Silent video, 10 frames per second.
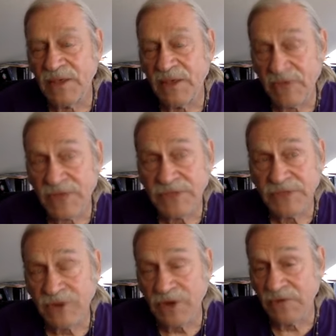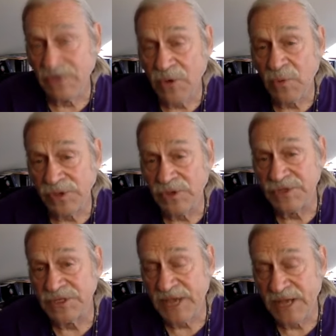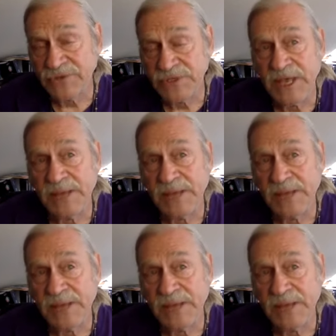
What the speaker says: eventually very, very well known as a naturalist,